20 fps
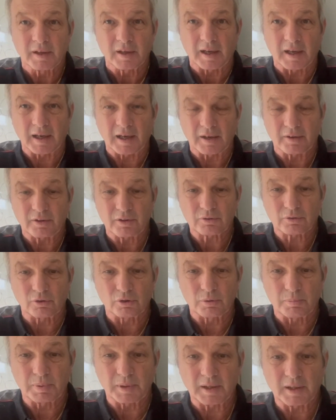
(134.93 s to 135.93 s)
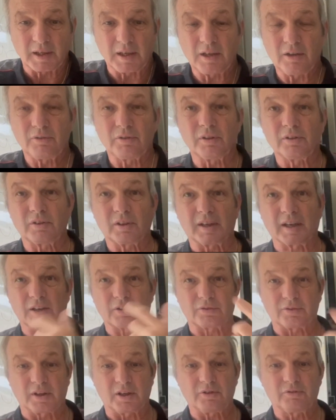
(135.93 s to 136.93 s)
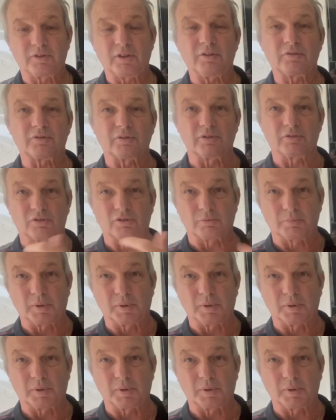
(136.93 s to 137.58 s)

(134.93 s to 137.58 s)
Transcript: and it's going to be easy to cast these distances.